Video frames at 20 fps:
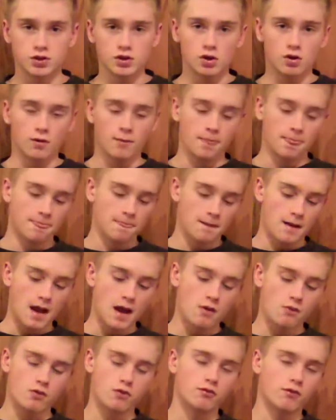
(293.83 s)
So
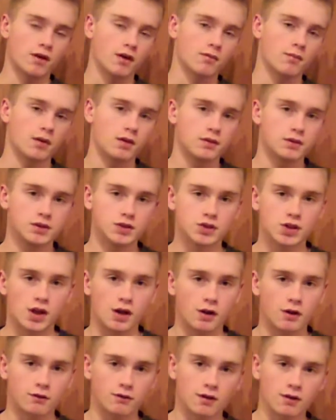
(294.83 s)
I would recommend just
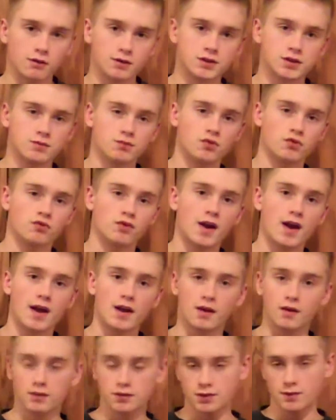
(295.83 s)
carrying around a simple
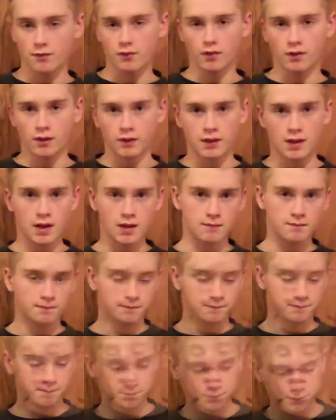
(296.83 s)
rag or something like that.
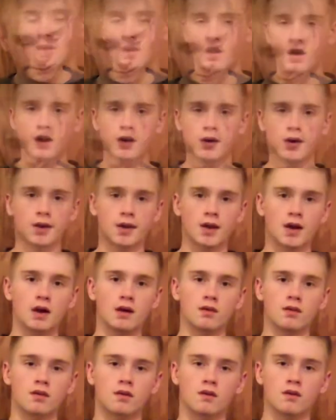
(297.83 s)
Alright
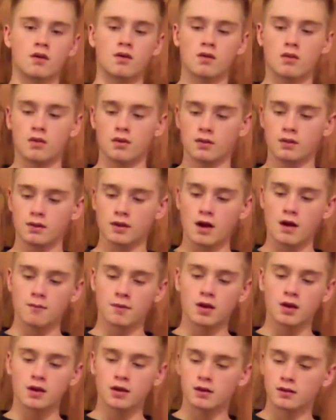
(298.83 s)
guys, so now
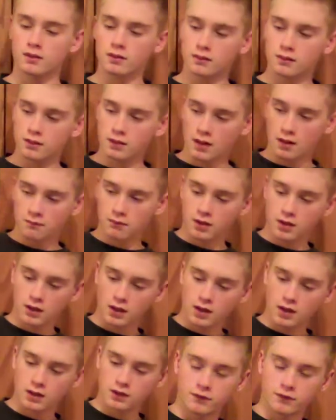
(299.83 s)
I'm
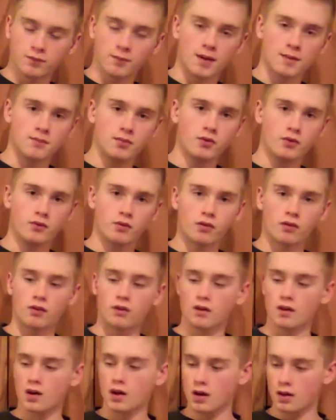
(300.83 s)
gonna into my
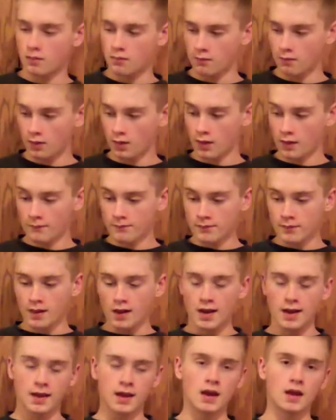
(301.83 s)
boots.
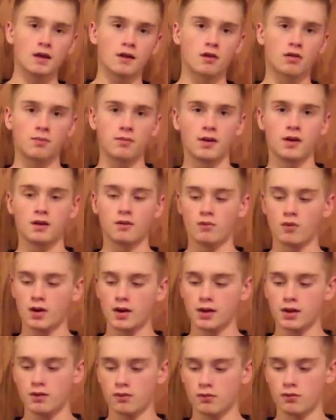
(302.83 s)
I kind of explained
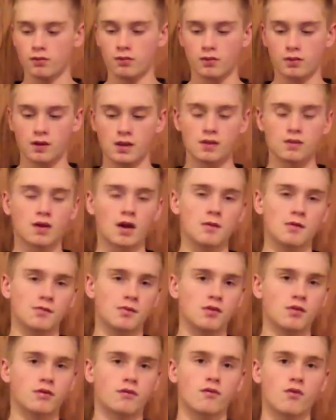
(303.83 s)
what I use these type
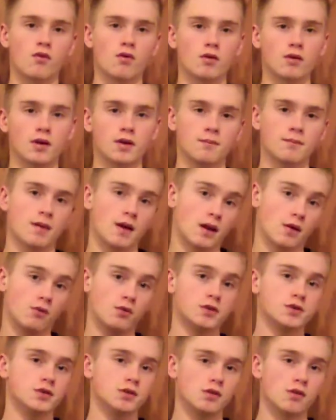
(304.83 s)
of boots for in my
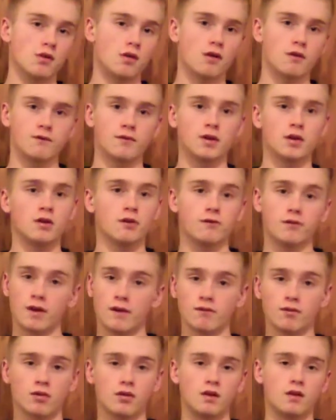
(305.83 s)
winter loadout video. If you
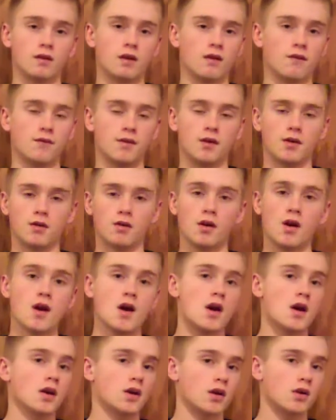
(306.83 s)
haven't seen that video,
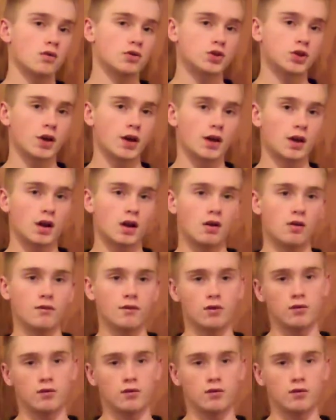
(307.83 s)
go check it out.